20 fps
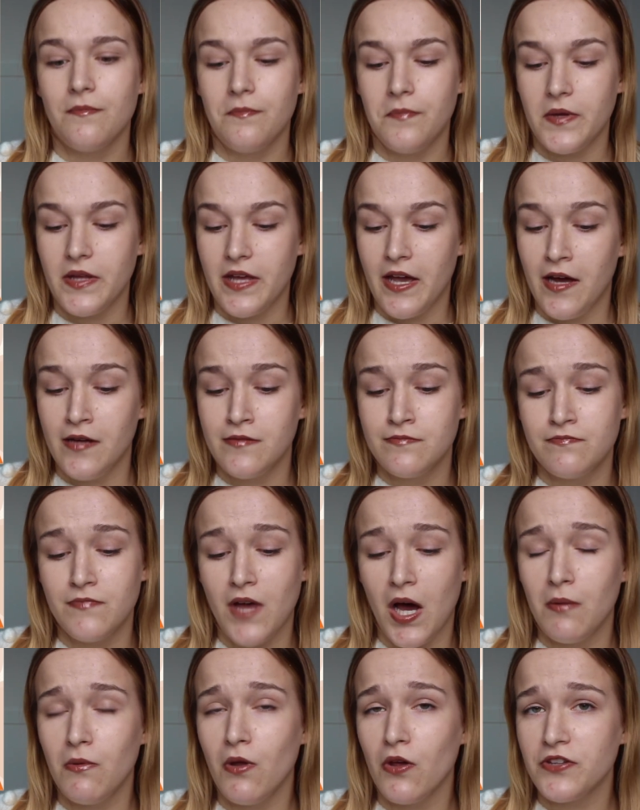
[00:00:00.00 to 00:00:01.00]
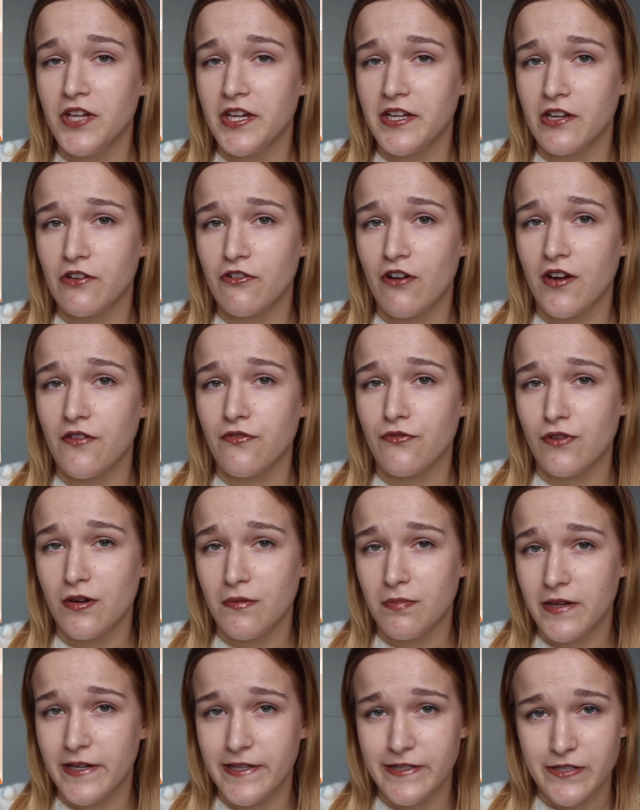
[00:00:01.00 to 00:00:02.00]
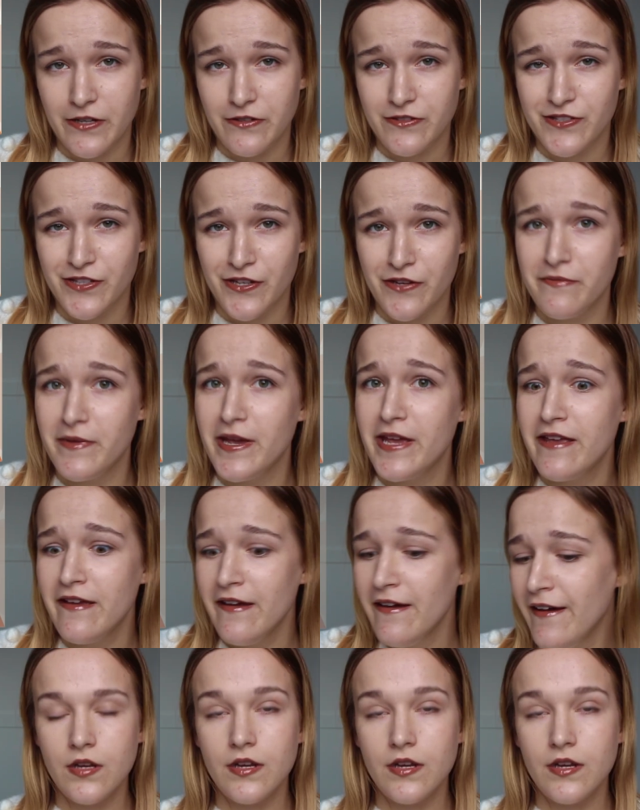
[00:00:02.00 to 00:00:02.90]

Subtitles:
But yeah, I'm not taking credit for it. Please don't sue me.